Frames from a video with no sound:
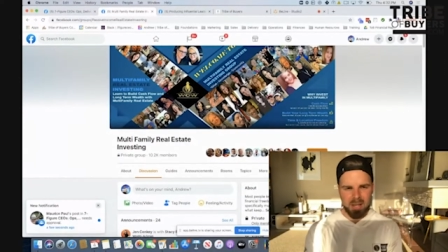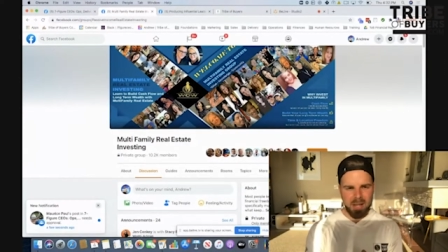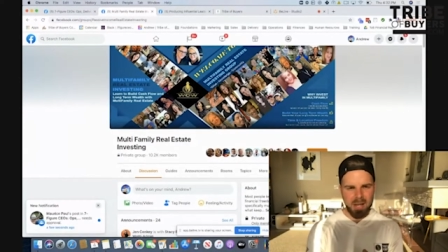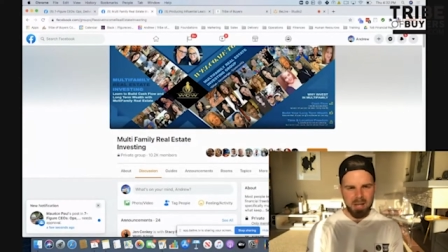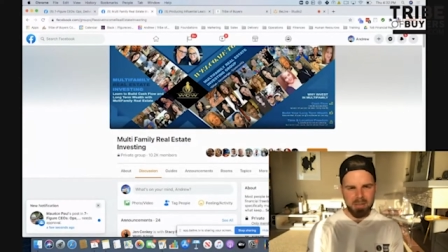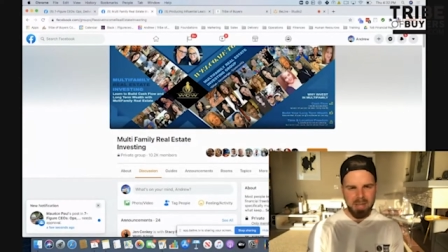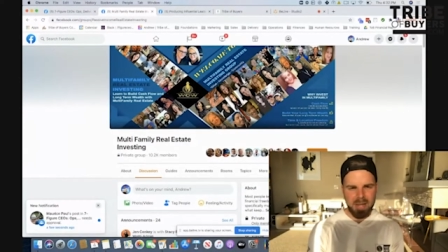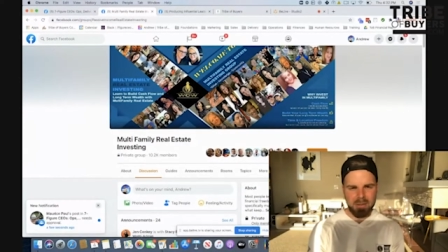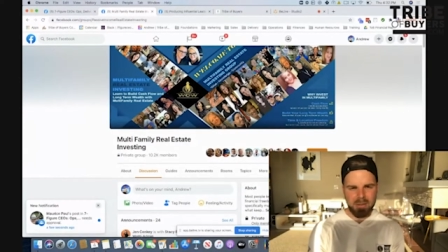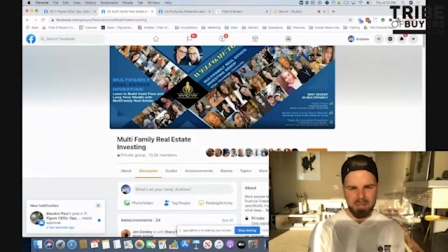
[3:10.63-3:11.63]
Uh, they
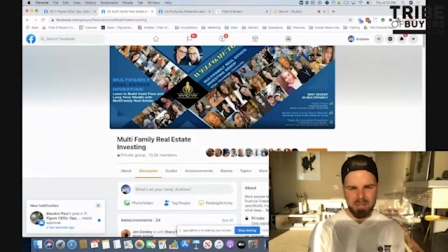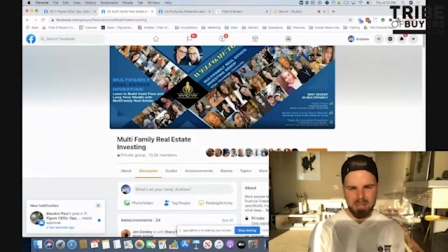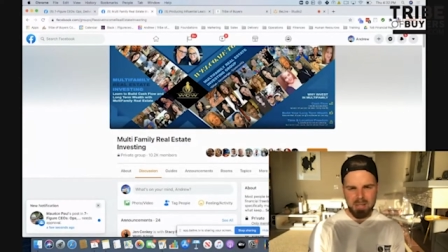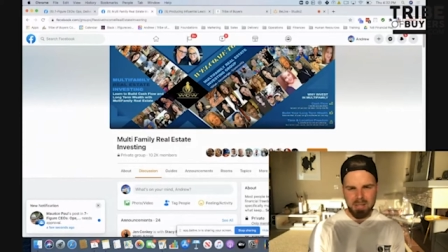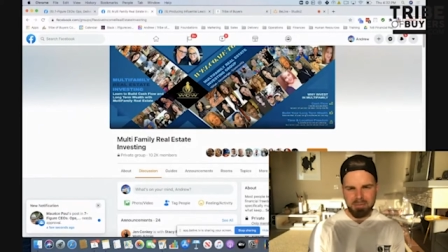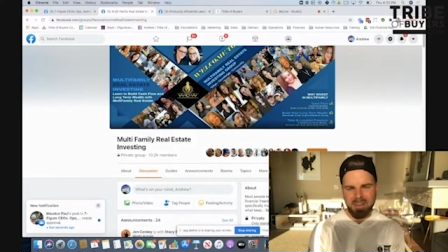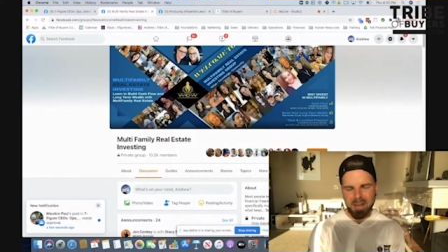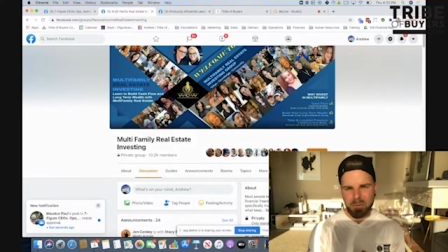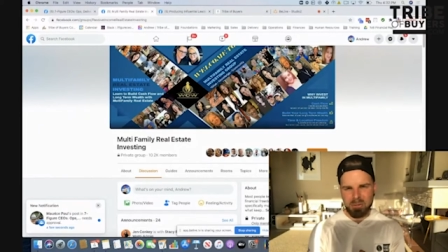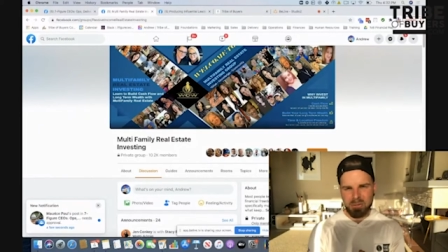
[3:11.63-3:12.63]
are the
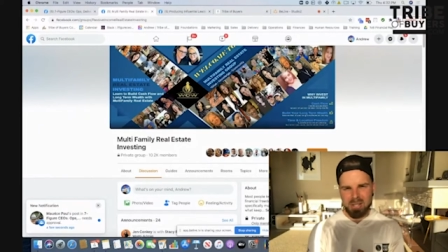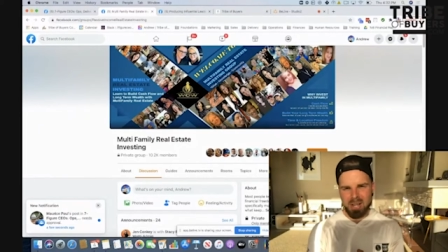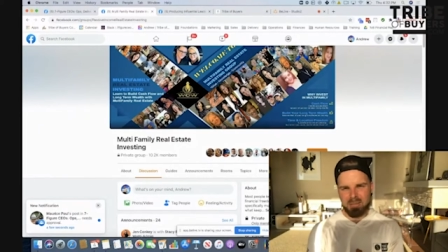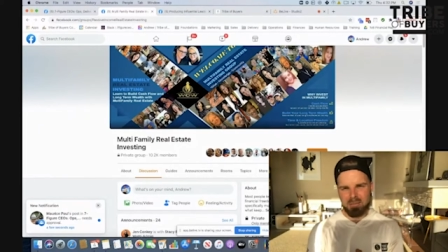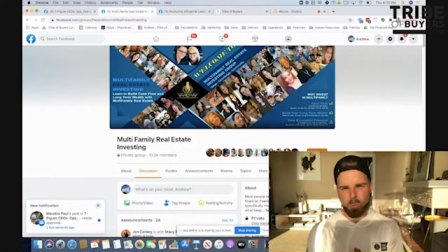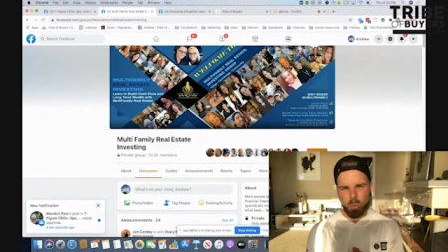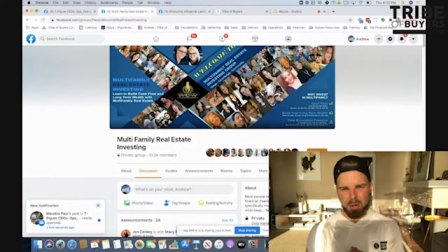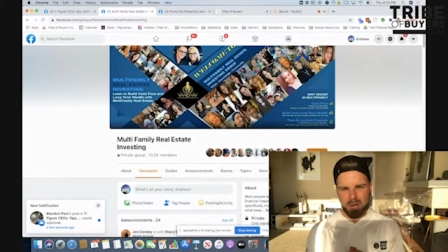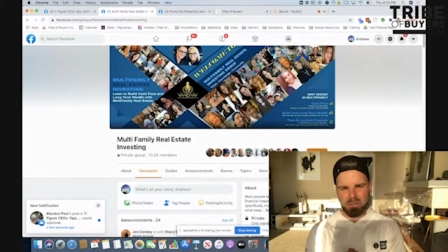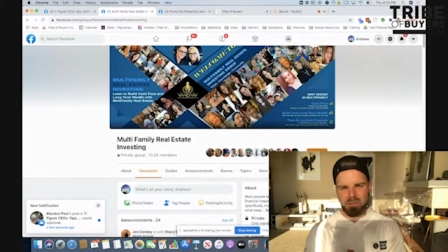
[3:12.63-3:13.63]
founders of
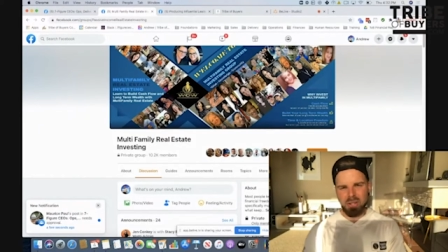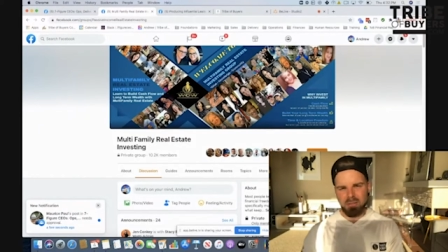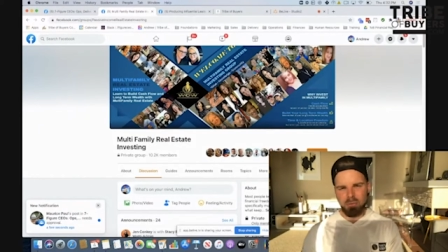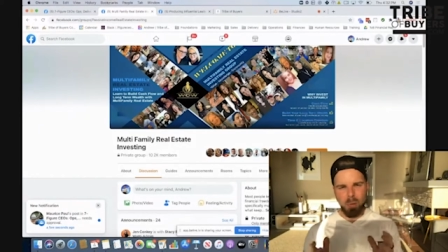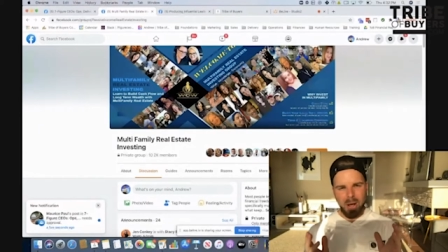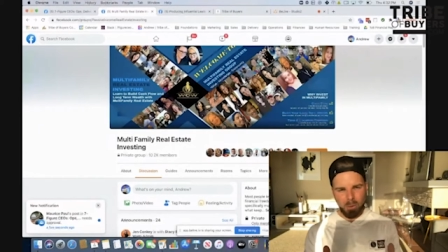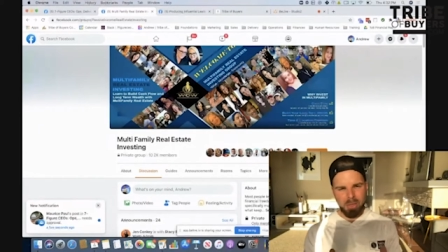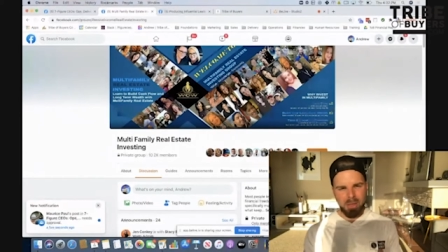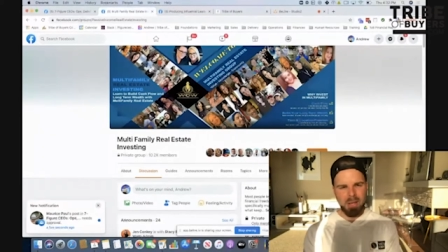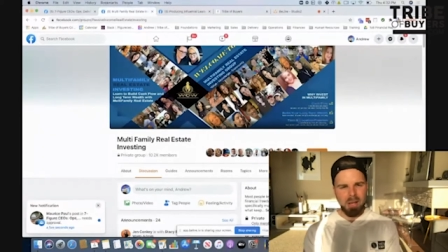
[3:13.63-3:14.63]
Warriors of Wealth.